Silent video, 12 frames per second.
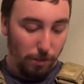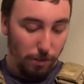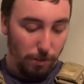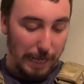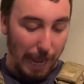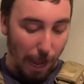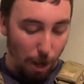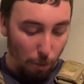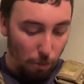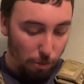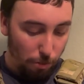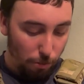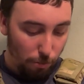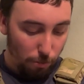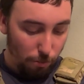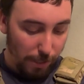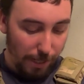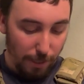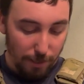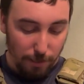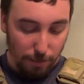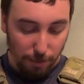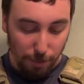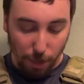Now,
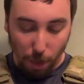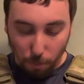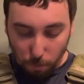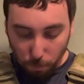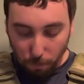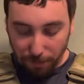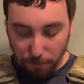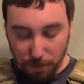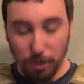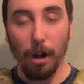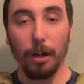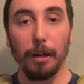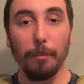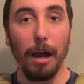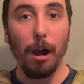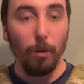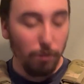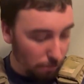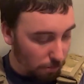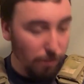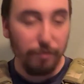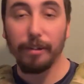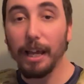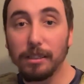when you were talking about the
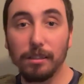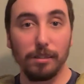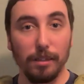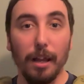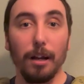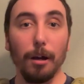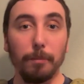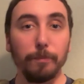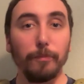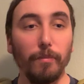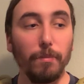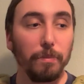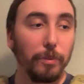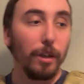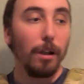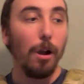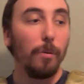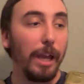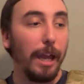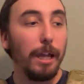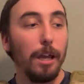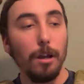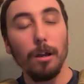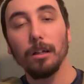vest setup, okay,
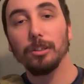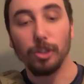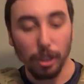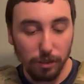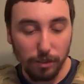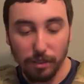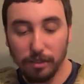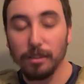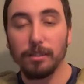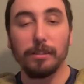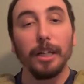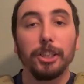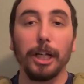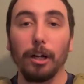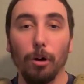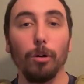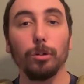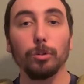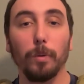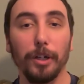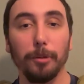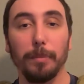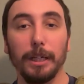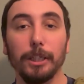does the stitching hold when
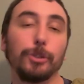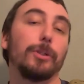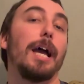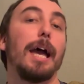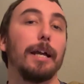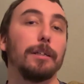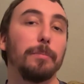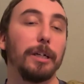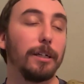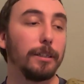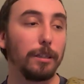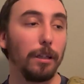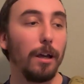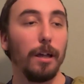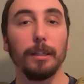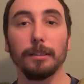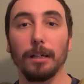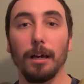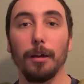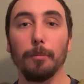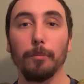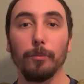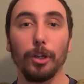you're being dragged? Because a lot of the time,